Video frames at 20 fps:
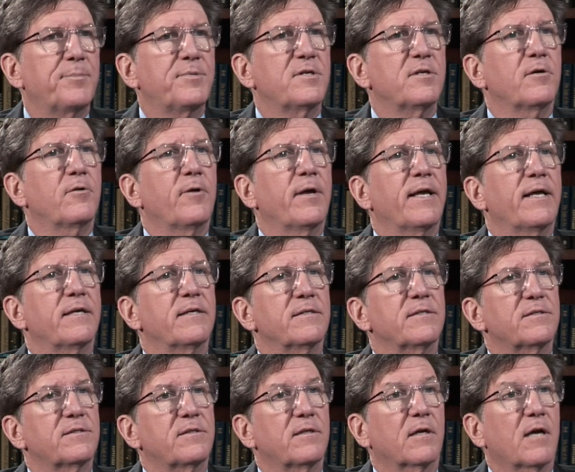to
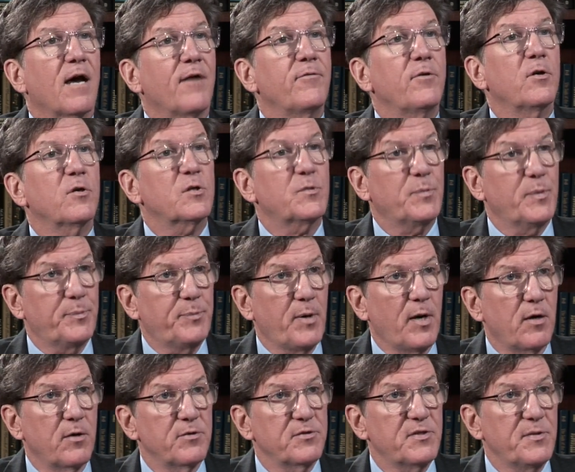is the governor's
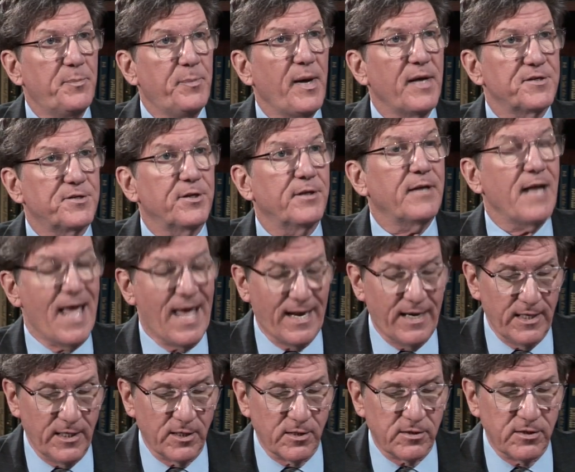proposed budget,
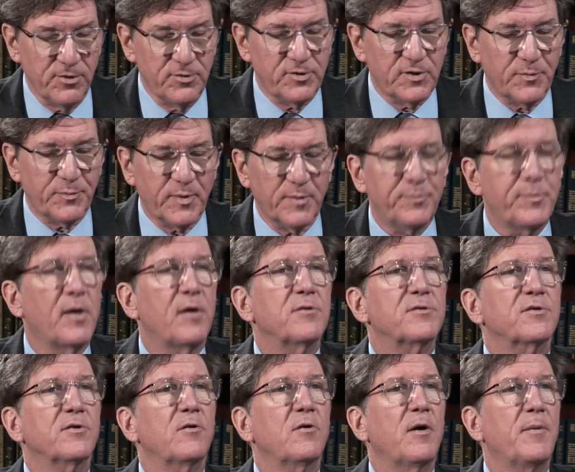and it includes a
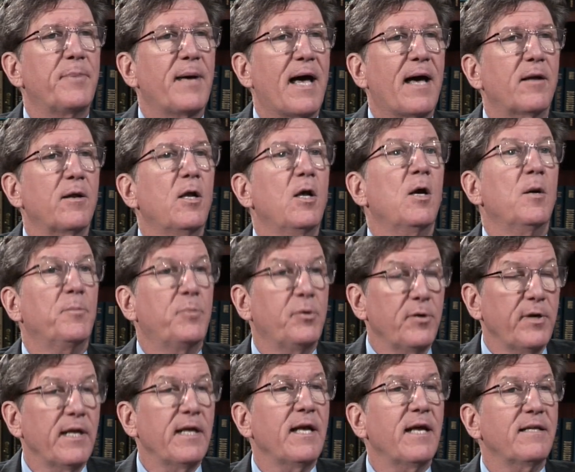proposal about
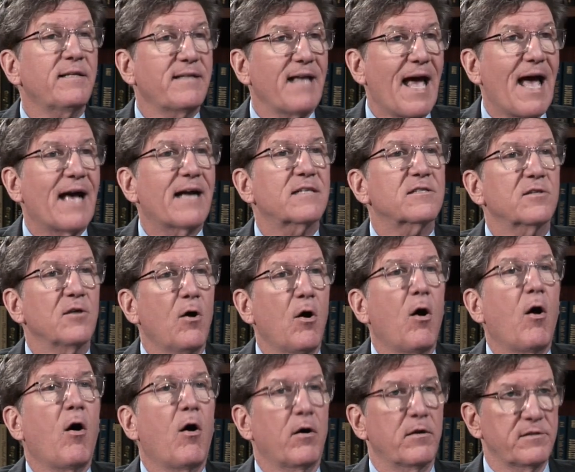putting a tax
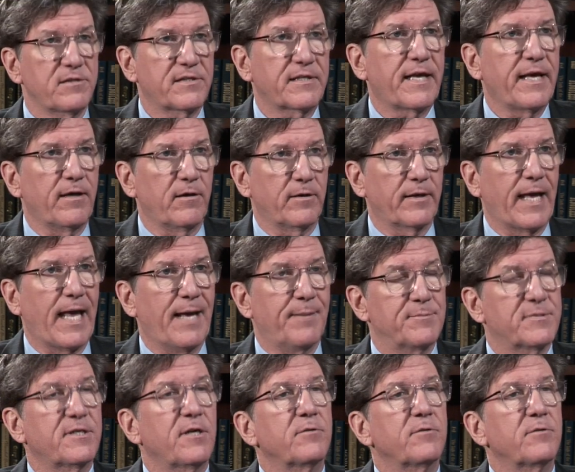on skill games.